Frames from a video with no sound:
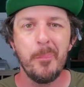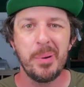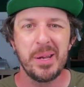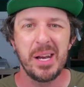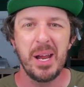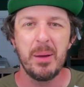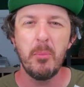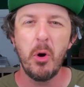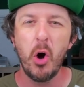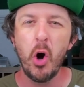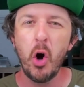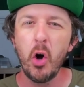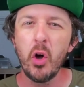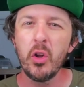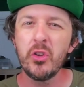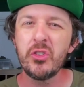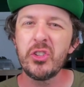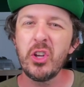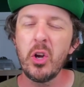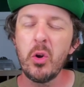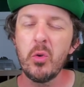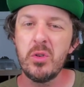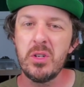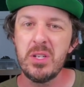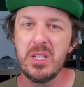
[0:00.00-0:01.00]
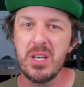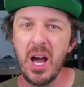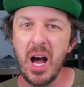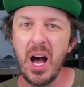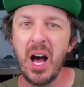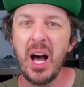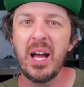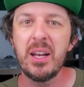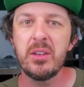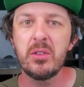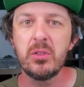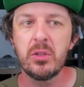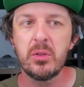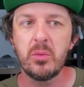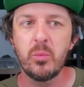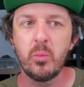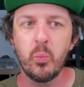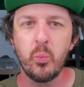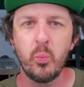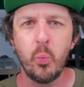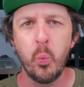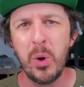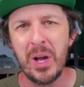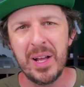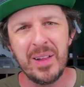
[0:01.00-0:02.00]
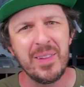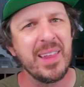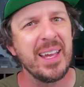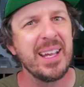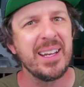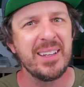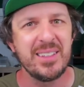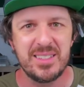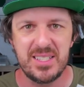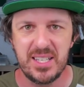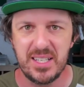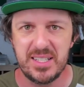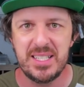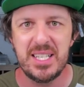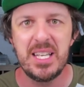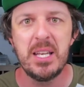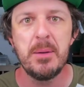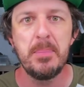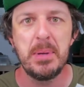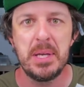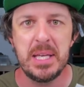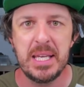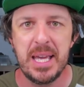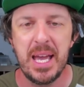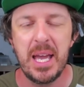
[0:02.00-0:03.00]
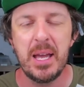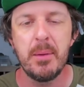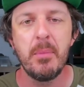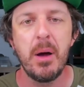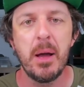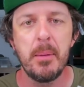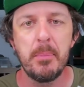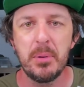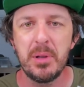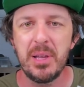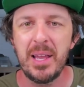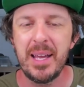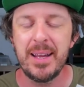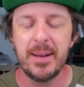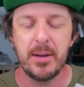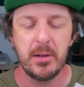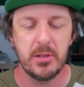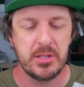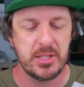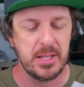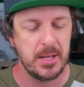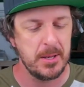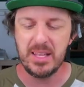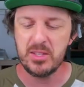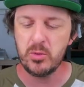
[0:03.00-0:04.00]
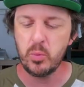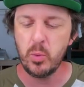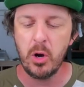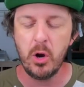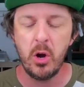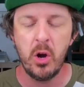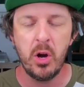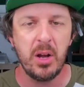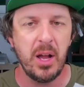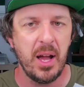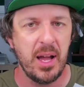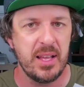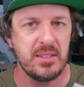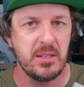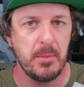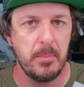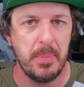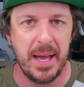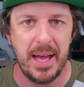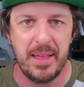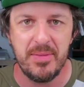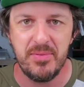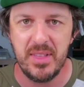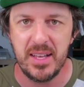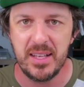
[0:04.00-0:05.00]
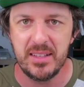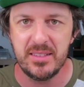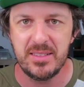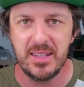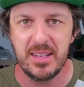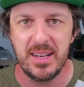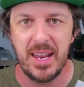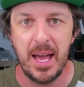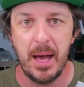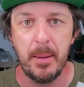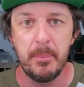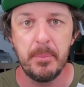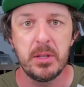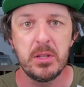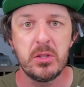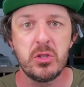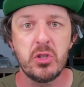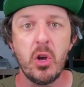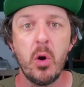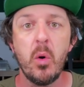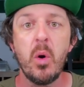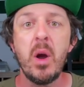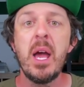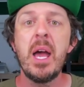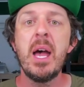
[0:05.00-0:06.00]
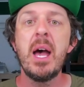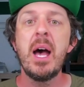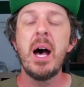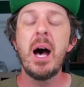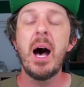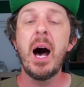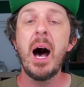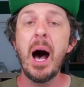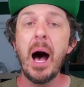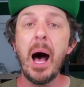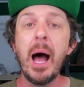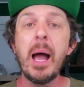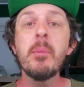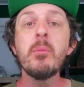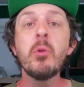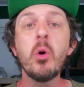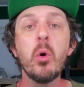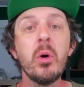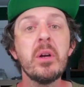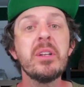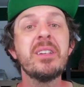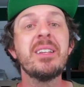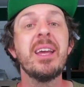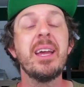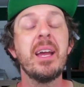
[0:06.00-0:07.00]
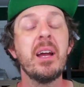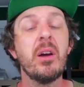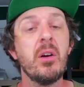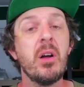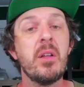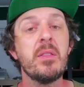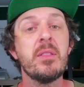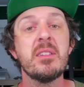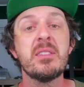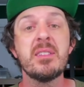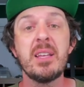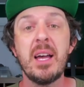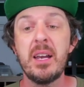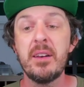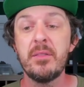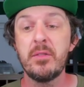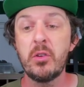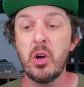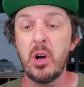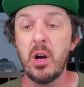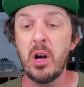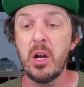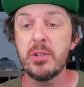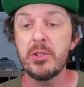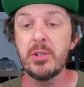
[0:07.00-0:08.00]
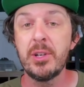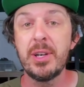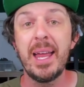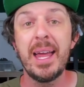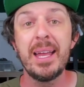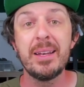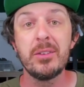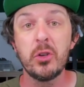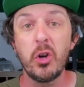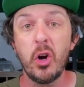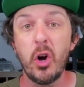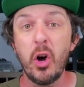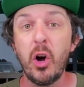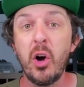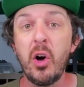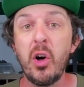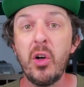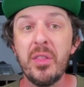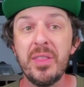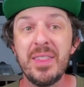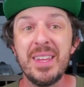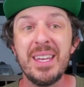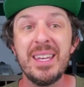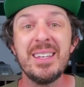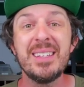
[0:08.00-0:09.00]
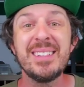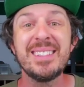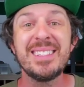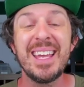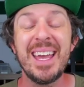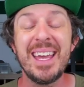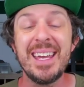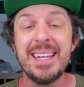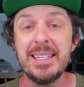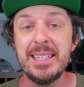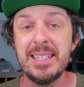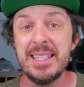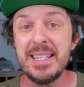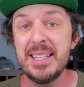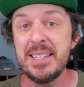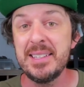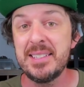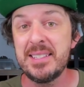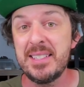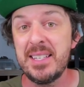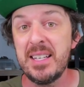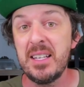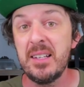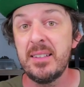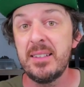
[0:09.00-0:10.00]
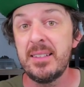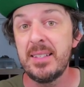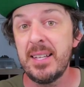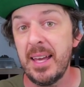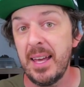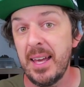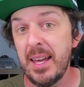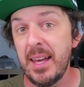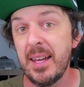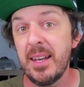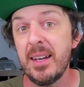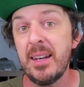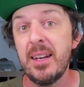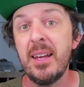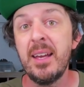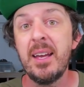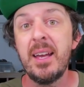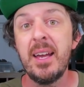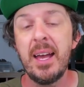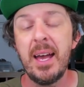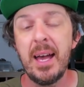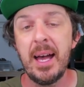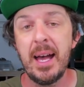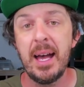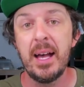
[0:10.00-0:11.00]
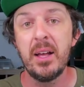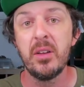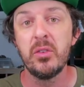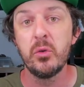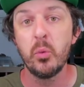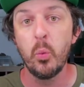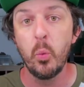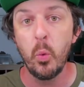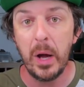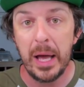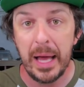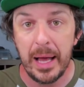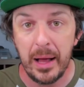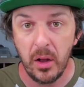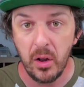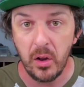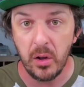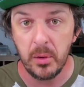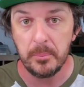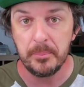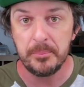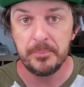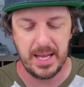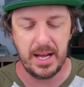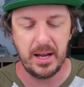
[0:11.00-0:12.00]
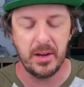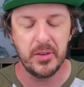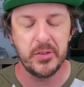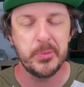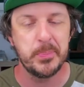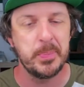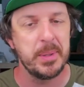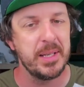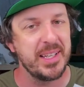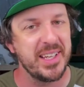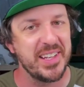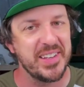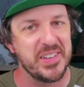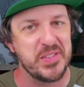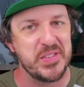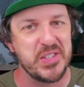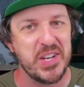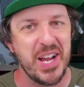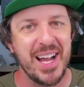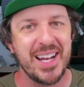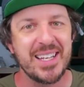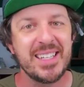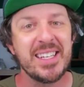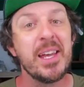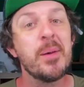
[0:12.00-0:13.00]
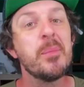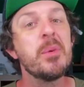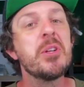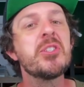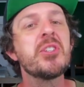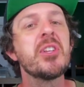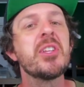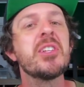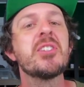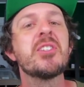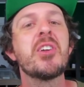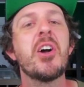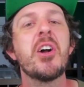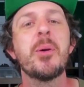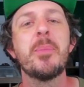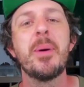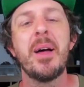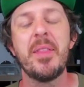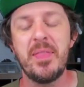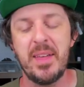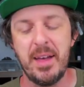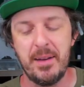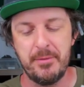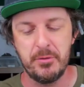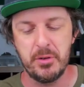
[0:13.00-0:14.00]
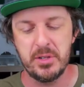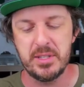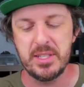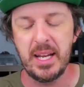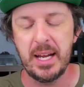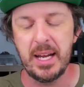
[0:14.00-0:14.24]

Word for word: but I'm also not willing to T P K my players. That's where all kinds of bad things can happen. So I'm going to err on the side of caution and call these a D C ten as well. Now, speaking of shock damage, let's talk about that for a